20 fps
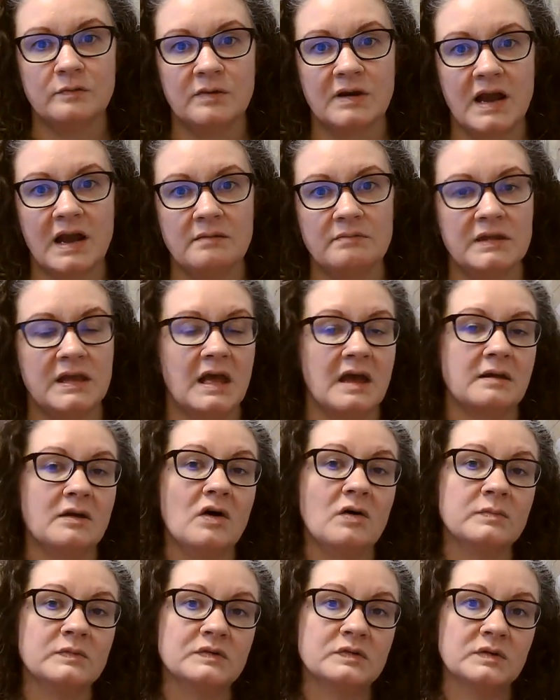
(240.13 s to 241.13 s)
when I began
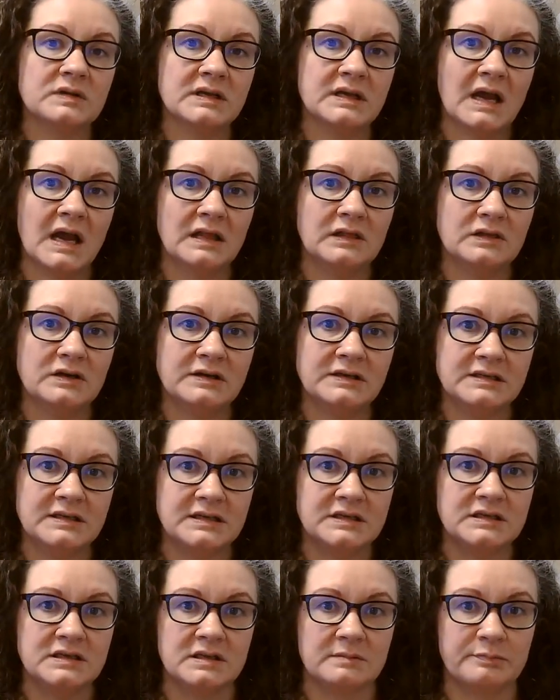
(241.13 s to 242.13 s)
homeschooling, I looked
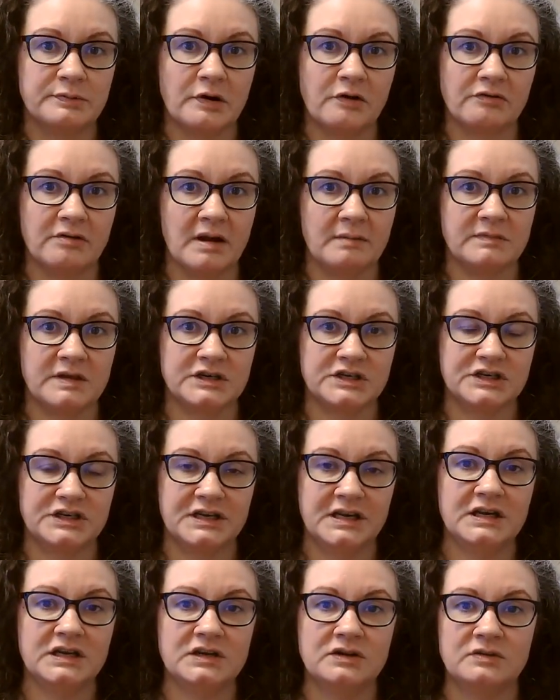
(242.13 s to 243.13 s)
into the program that
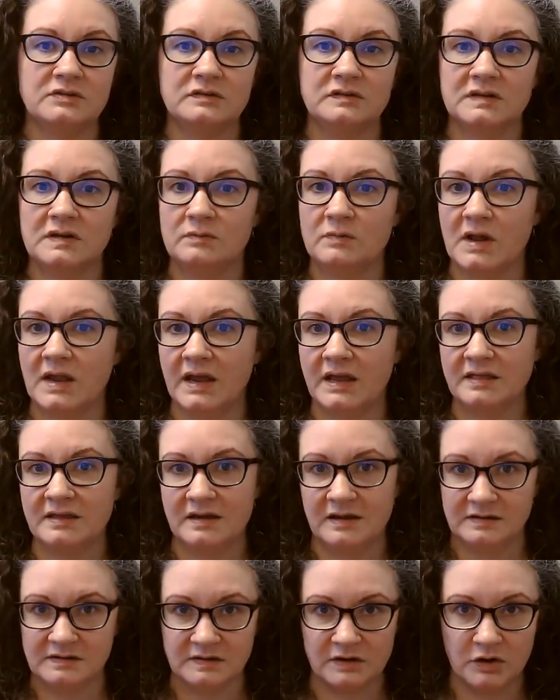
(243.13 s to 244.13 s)
she had used. And while I
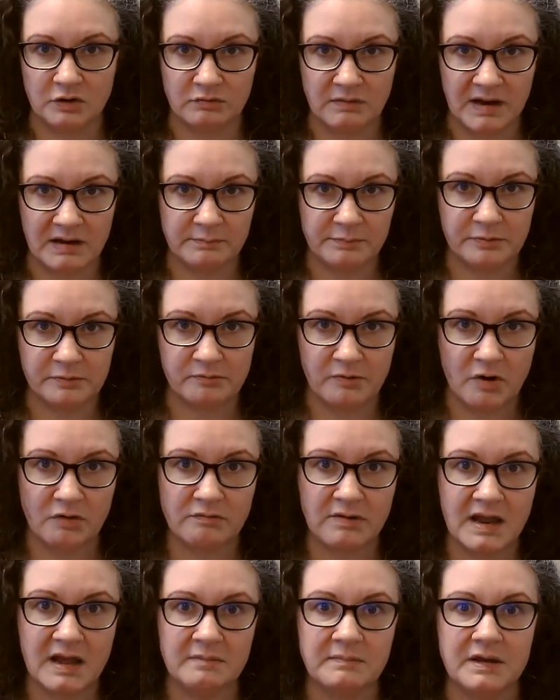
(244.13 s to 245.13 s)
think it's a great
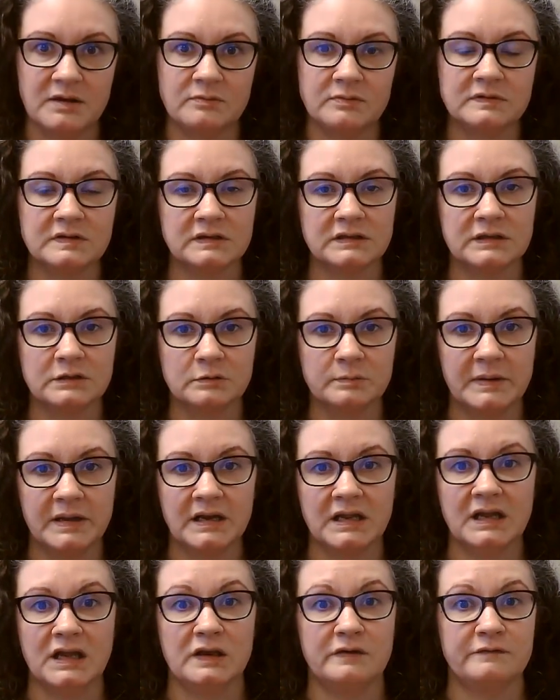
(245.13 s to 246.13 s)
program, it was a little
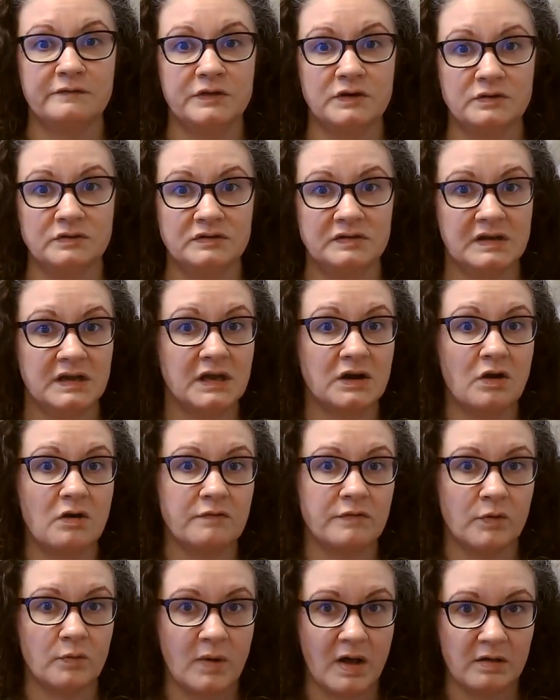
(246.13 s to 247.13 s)
bit confusing and
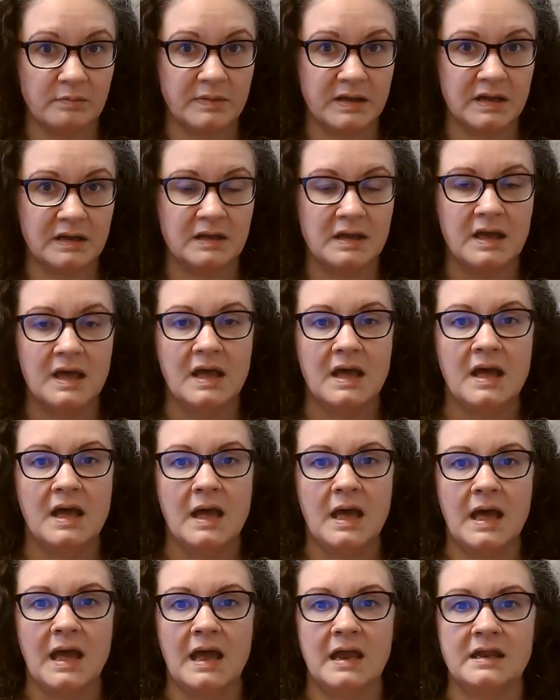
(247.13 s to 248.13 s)
overwhelming.
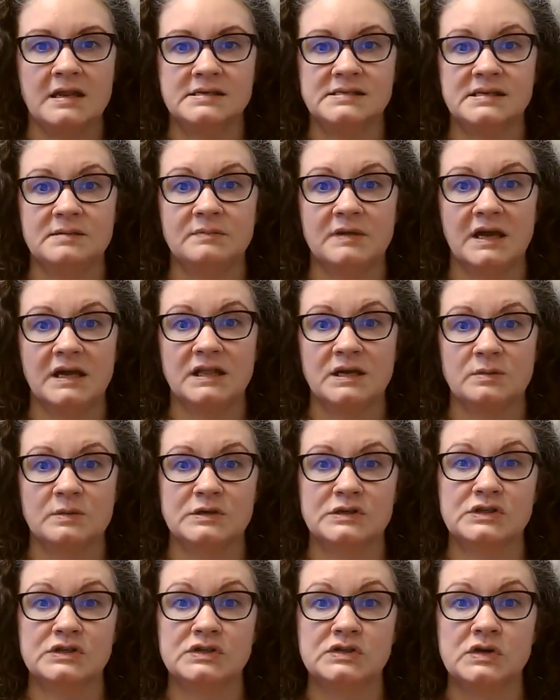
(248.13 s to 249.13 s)
And it seemed like there
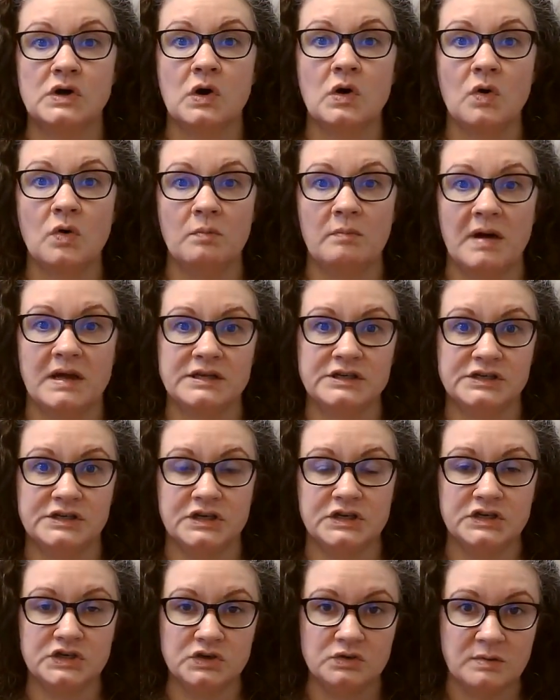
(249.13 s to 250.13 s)
was so much
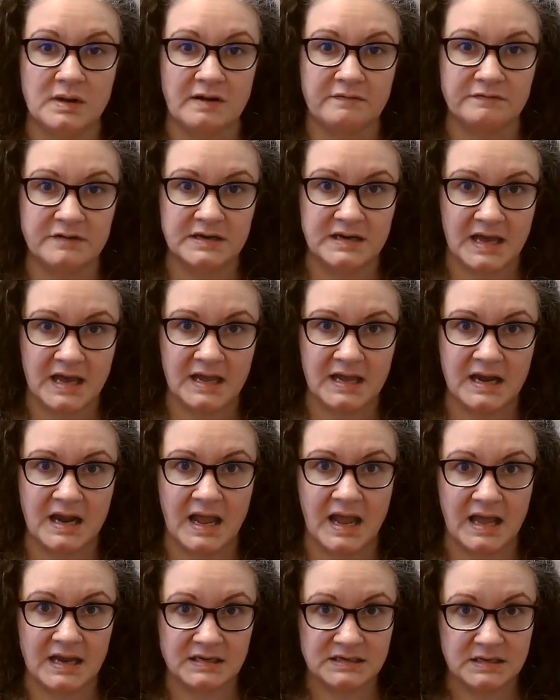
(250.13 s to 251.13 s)
to do every day, and I
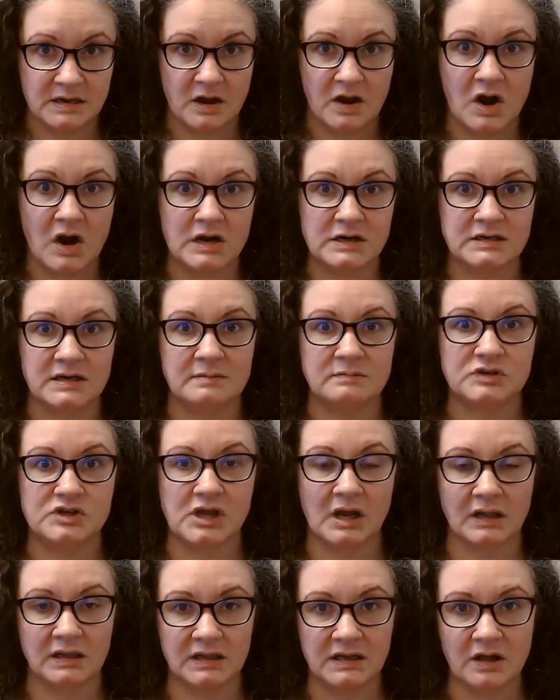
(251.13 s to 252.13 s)
had a hard time
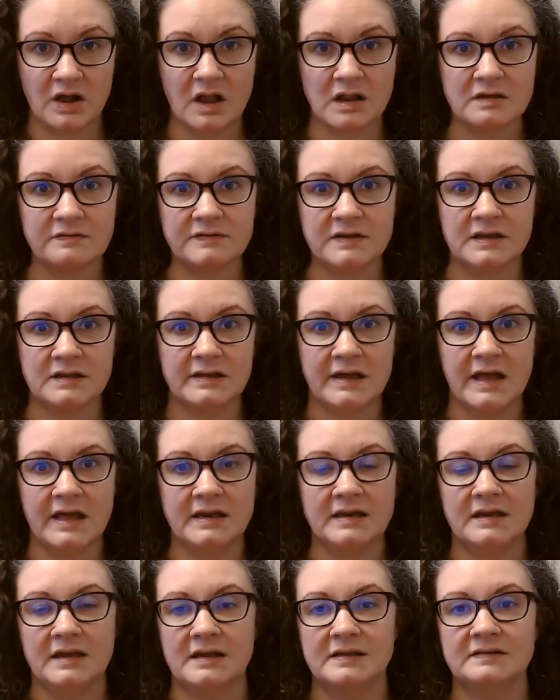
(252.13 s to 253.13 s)
juggling all of it.
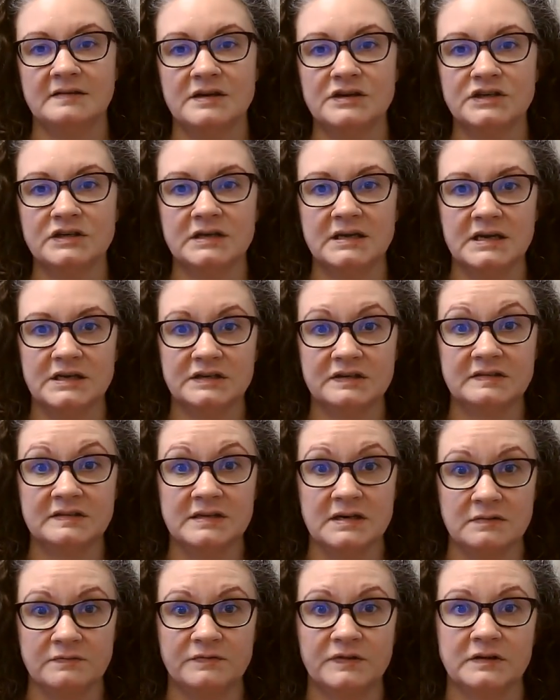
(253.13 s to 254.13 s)
And essentially, it just
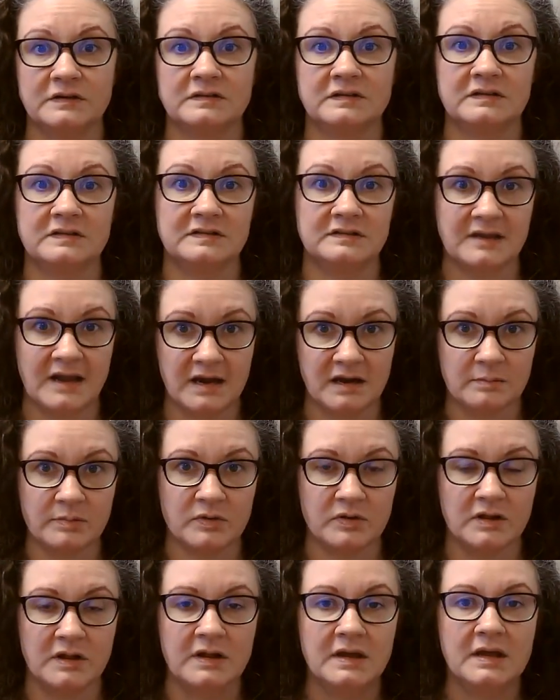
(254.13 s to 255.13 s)
didn't feel
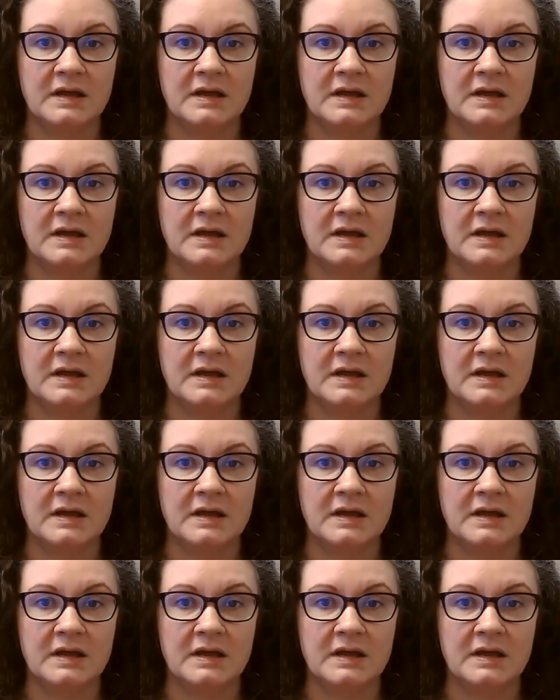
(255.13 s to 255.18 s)
sustainable.